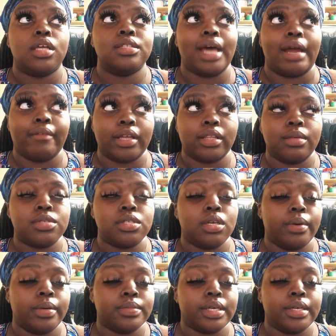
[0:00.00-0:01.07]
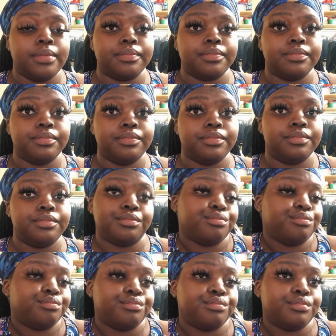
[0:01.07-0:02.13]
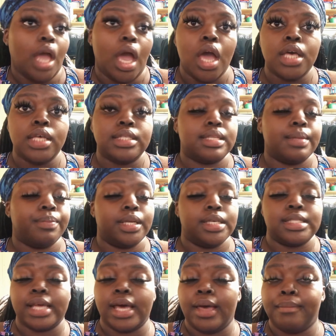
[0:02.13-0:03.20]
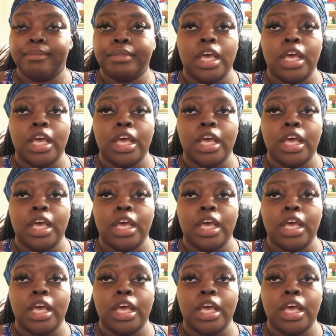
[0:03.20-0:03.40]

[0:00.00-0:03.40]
direct them to your website. Simple as that.